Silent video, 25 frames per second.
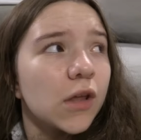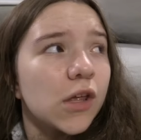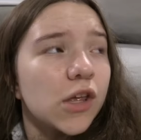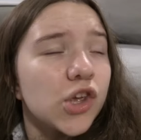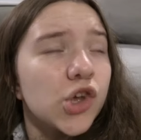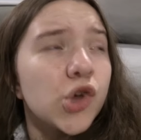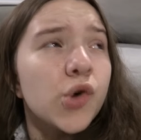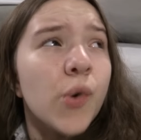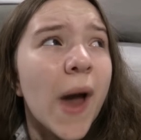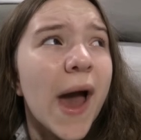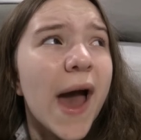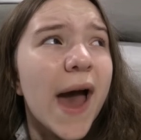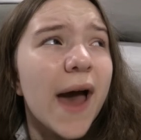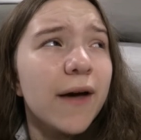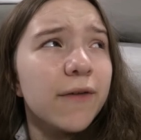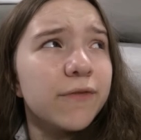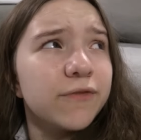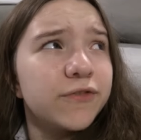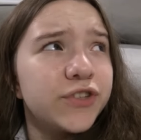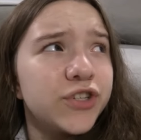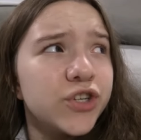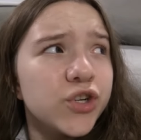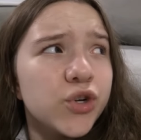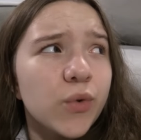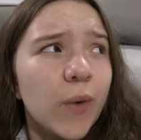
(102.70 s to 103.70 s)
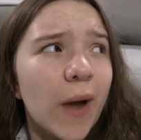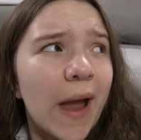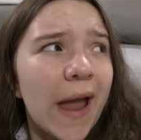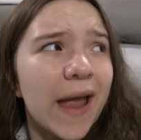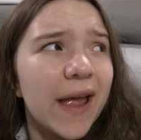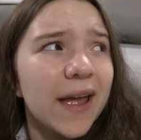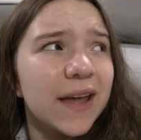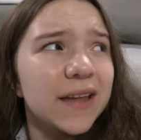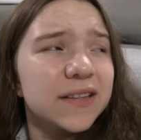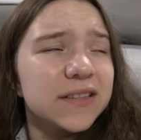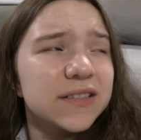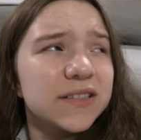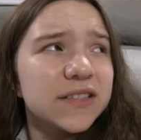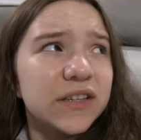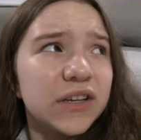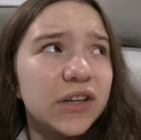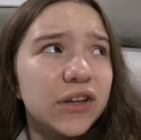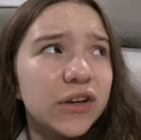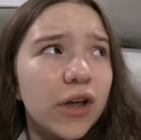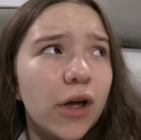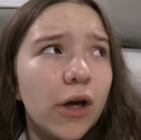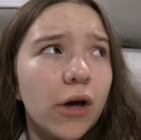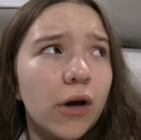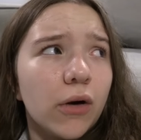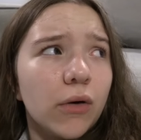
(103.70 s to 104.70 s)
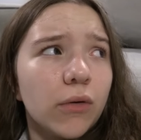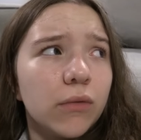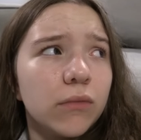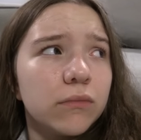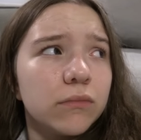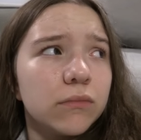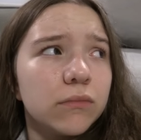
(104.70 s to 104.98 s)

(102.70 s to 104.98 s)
You have two hands, you know.